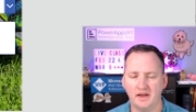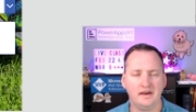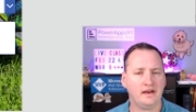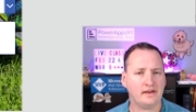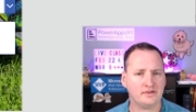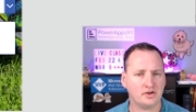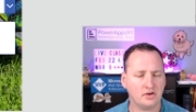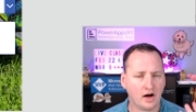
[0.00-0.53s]
it
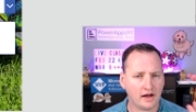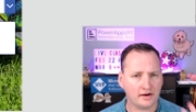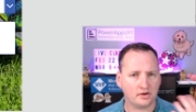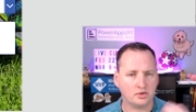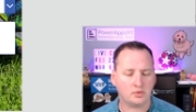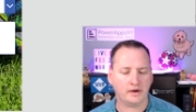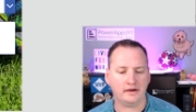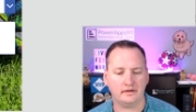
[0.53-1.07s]
has a lot
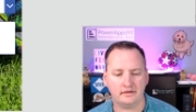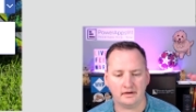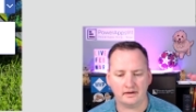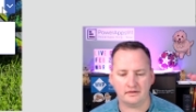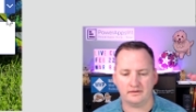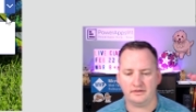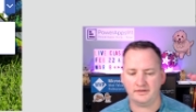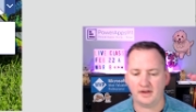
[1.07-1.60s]
of great
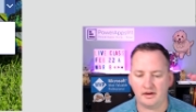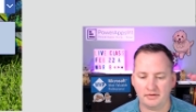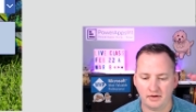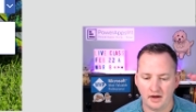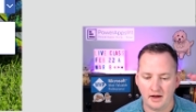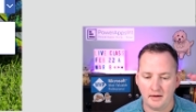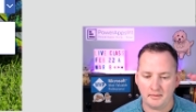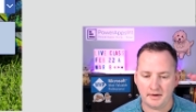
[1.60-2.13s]
uh, stuff,
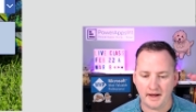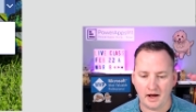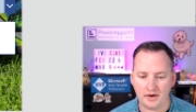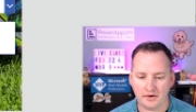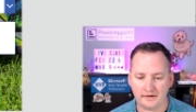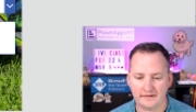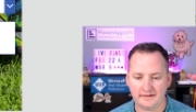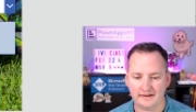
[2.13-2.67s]
but now
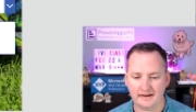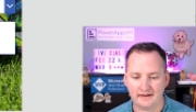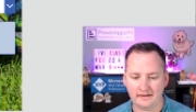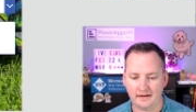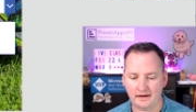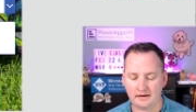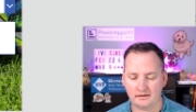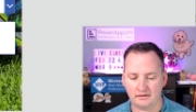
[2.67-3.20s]
you can see
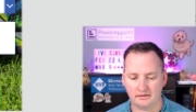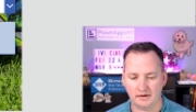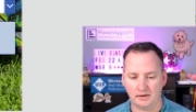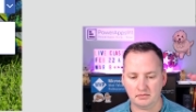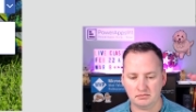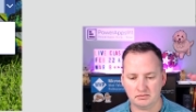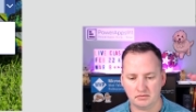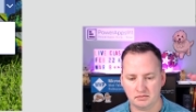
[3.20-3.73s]
that, you
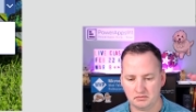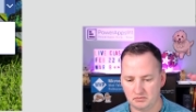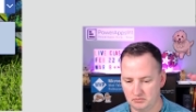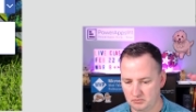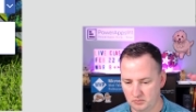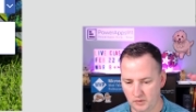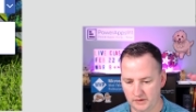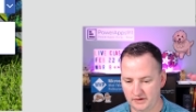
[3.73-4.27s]
know,
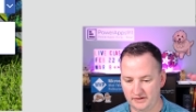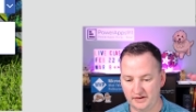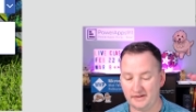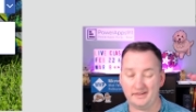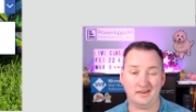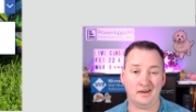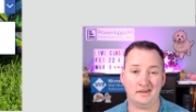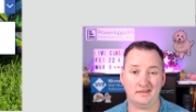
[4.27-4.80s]
it just
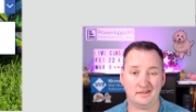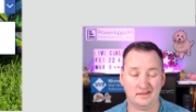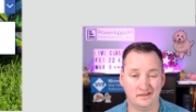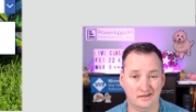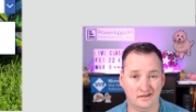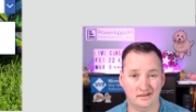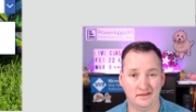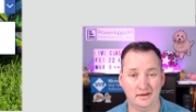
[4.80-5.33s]
doesn't let
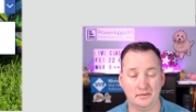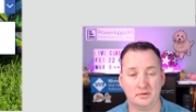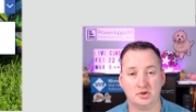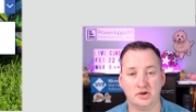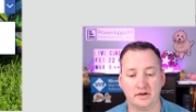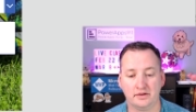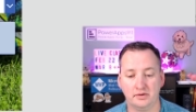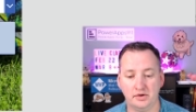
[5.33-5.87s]
them
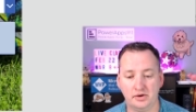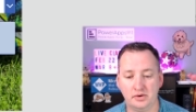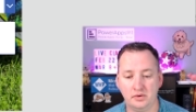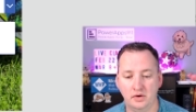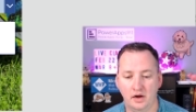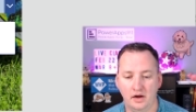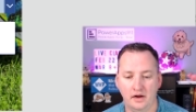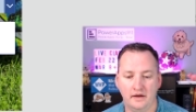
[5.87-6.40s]
click
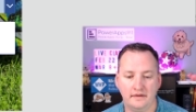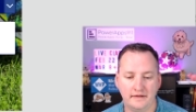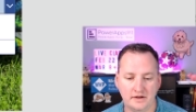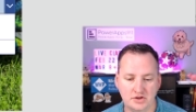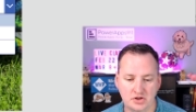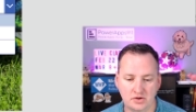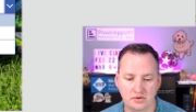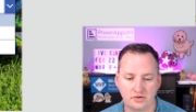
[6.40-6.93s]
through. They
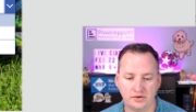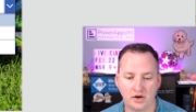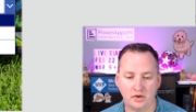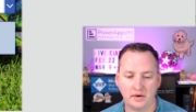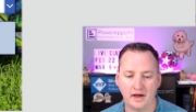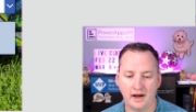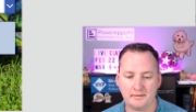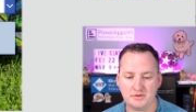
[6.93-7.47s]
choose, oh
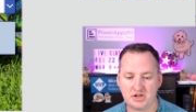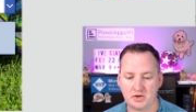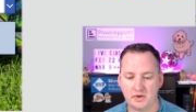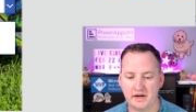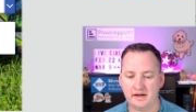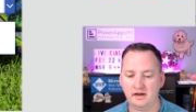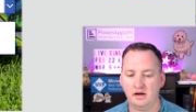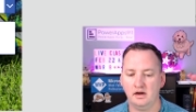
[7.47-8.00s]
yeah, I'm
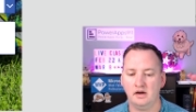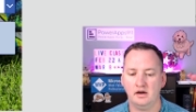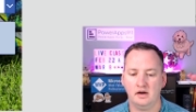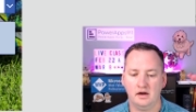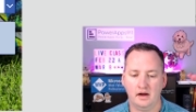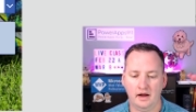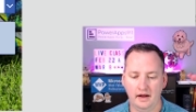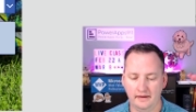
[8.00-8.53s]
Chewy.
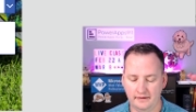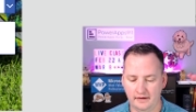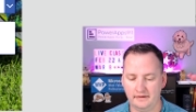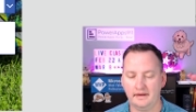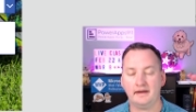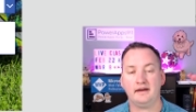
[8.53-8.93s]
And then they